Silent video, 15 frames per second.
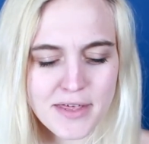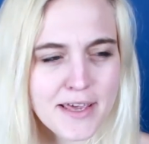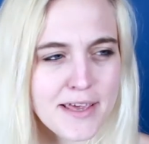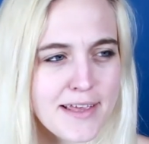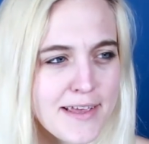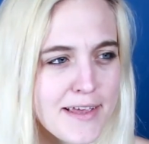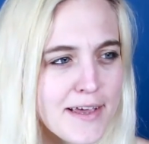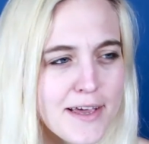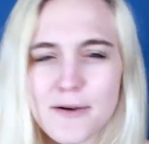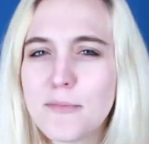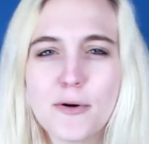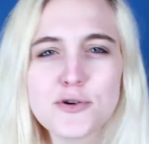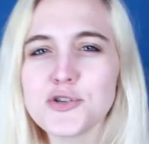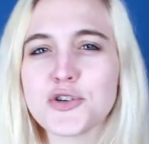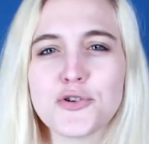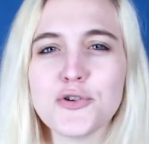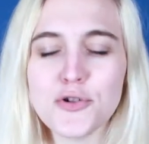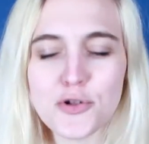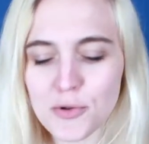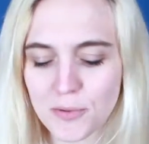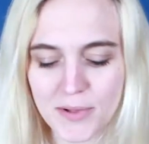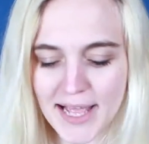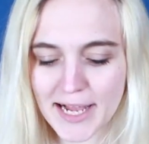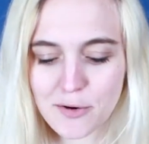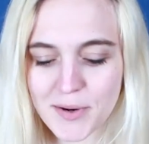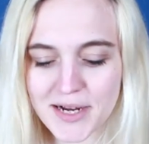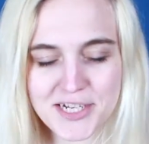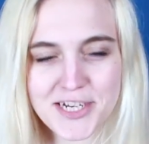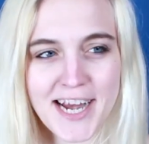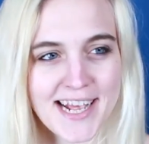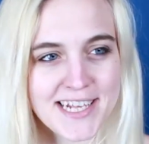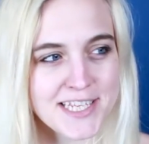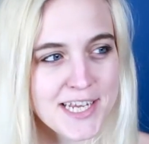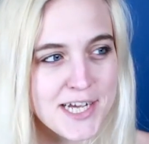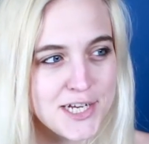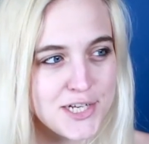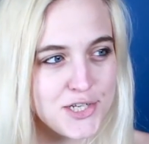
the emotional language, I guess,